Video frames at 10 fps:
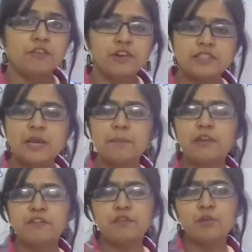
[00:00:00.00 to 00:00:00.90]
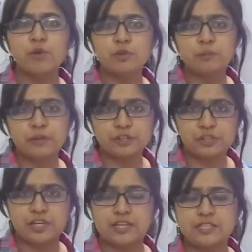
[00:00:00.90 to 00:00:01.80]
For example, if you want to
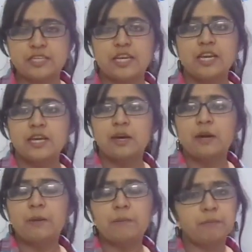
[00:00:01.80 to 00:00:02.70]
purchase a